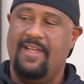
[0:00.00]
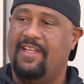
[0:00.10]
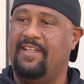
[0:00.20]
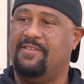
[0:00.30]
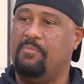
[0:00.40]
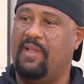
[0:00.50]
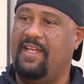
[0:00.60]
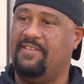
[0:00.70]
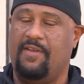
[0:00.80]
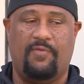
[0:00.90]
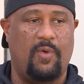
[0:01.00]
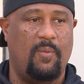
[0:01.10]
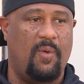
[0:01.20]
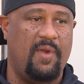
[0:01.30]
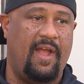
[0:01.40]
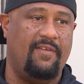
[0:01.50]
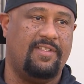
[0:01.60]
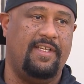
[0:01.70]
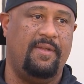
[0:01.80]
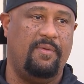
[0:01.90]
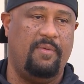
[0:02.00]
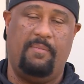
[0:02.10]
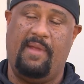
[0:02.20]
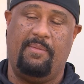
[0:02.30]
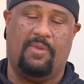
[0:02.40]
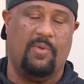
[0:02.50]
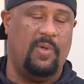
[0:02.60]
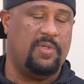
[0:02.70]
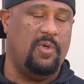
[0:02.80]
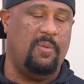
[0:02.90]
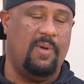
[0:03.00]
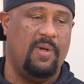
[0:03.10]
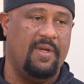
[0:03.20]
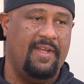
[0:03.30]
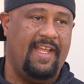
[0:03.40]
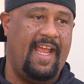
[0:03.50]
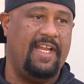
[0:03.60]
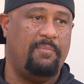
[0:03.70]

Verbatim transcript: getting some plays in for him where we obviously maybe throw it to him or hand